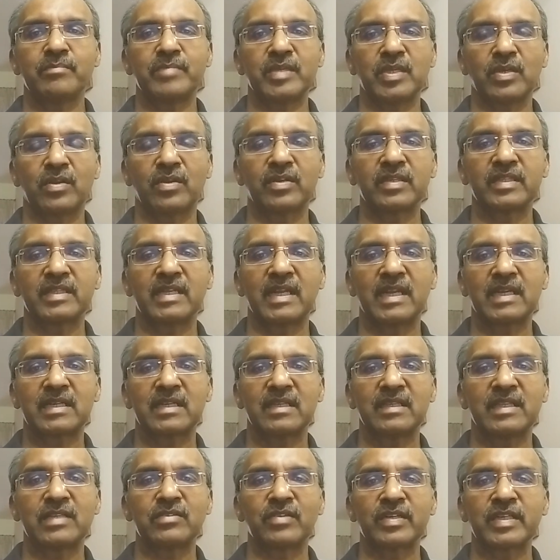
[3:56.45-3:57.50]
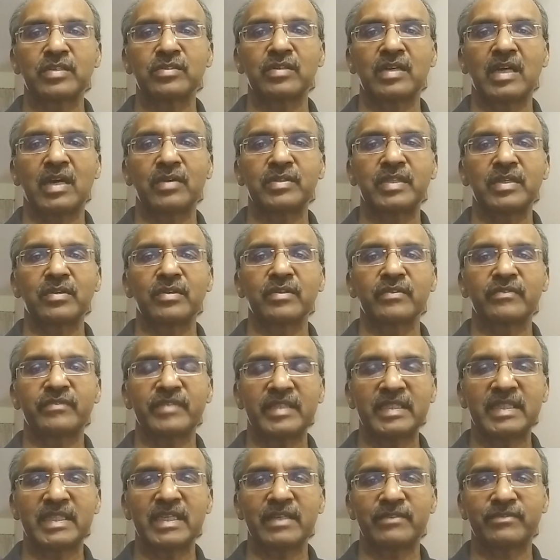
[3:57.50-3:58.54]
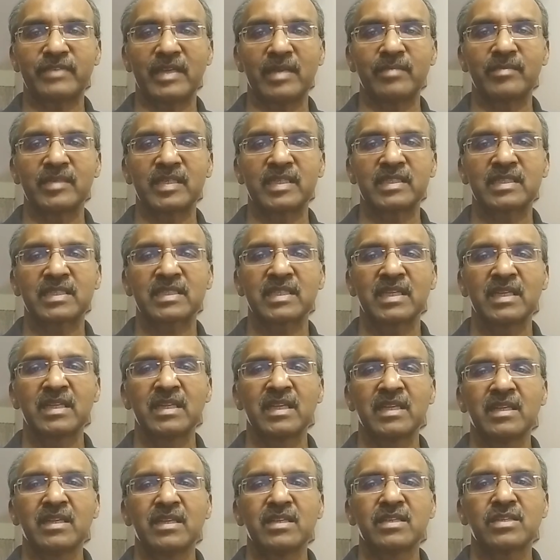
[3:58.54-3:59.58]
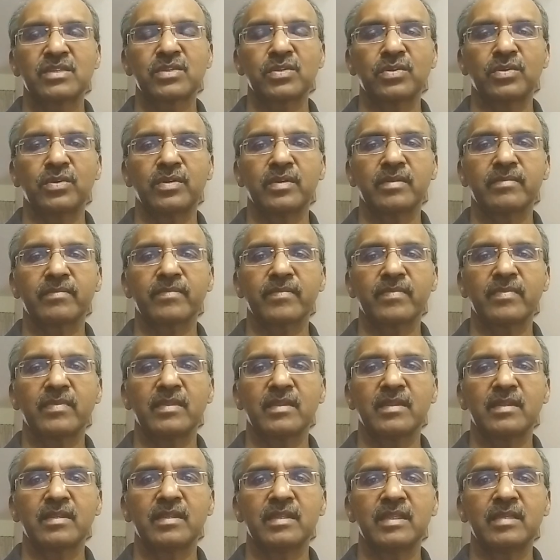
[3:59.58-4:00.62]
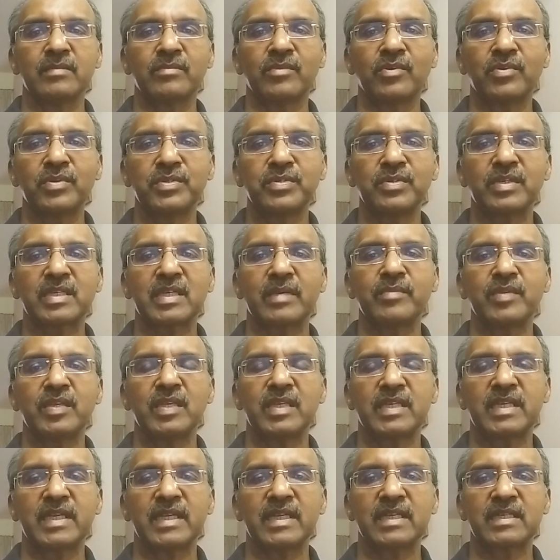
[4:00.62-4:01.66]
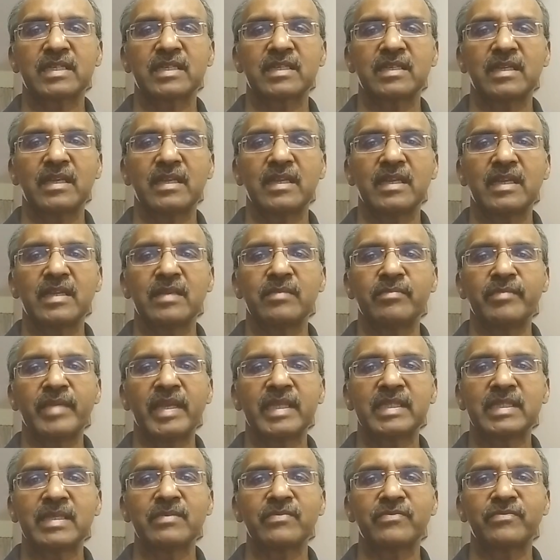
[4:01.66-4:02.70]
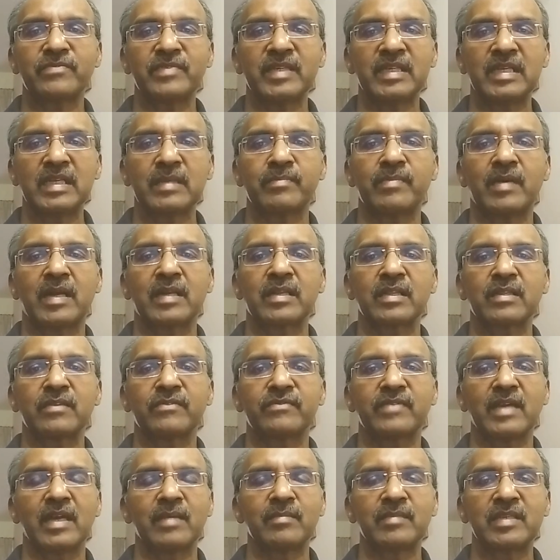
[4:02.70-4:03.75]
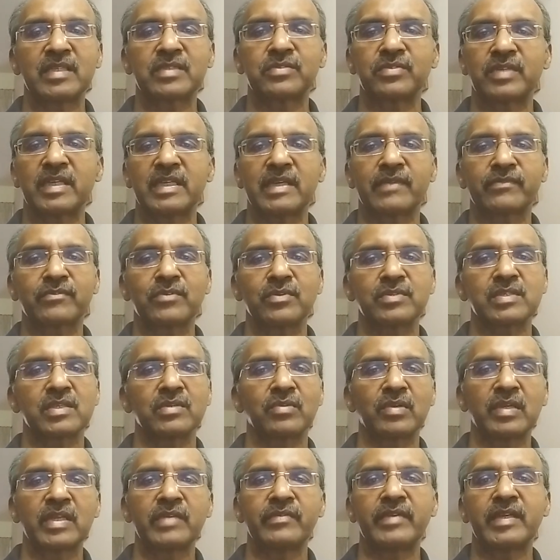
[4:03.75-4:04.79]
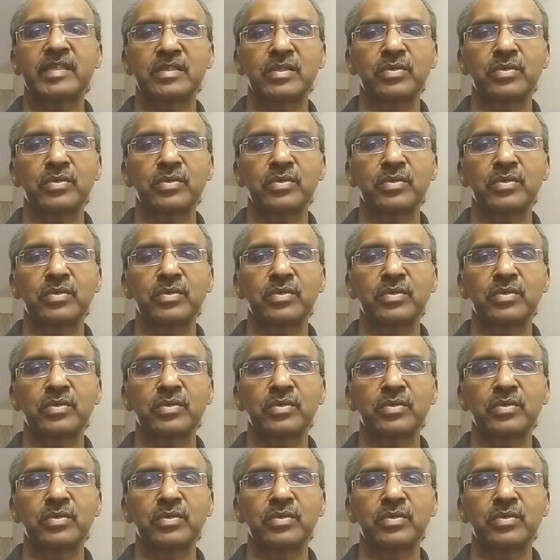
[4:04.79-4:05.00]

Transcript: beyond that. They don't even know how they're going to feed their families. So the more you communicate and make them feel a part of the family, today, of course, the only way